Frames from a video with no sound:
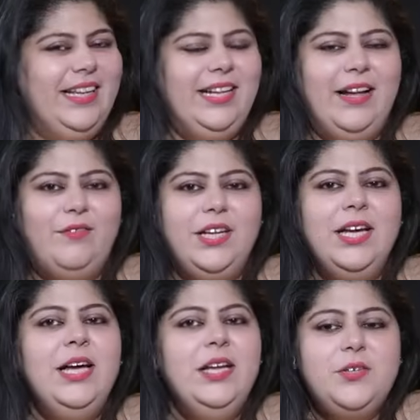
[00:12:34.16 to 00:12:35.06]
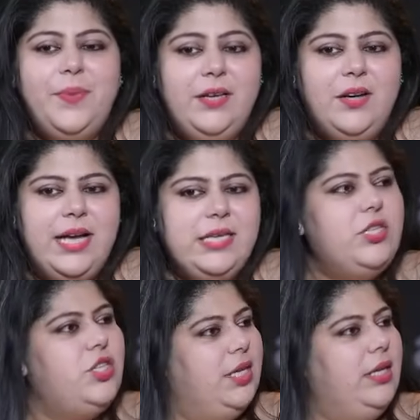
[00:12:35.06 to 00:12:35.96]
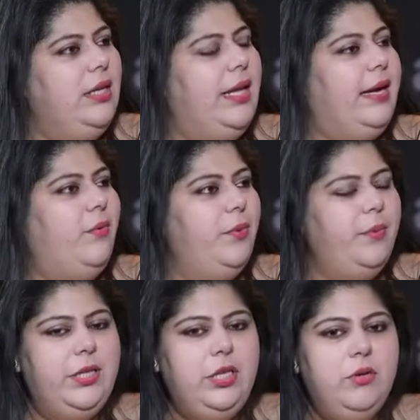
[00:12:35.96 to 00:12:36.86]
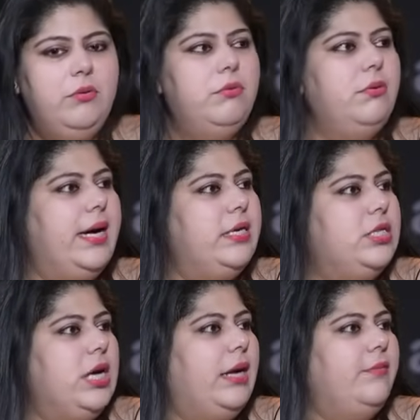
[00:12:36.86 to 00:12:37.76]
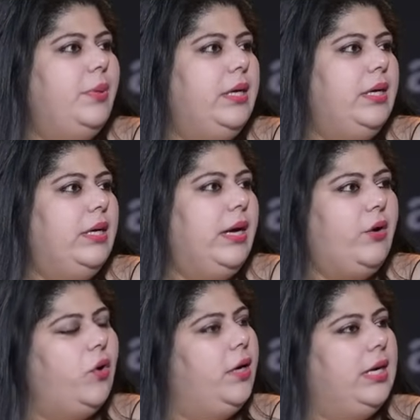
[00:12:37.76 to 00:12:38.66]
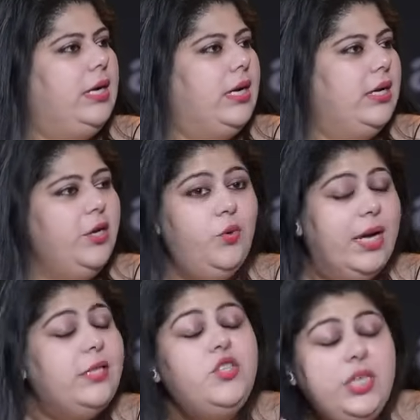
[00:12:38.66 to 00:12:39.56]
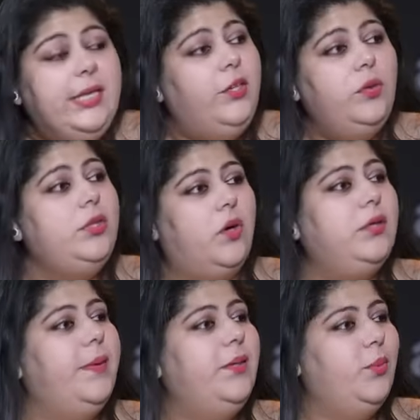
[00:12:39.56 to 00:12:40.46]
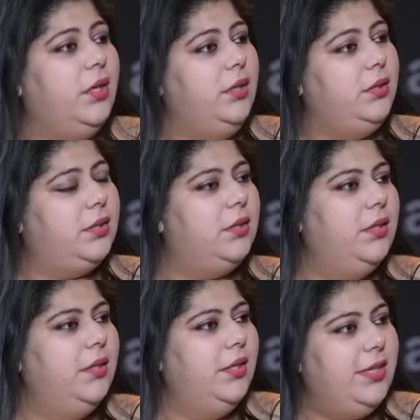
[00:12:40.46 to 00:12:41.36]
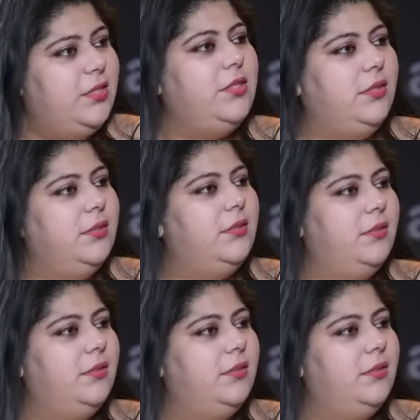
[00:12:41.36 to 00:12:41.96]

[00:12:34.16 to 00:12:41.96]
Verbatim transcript: Lovely. So when you guys chill, like with you and Janvi or Ananya, you guys really don't talk about work. It's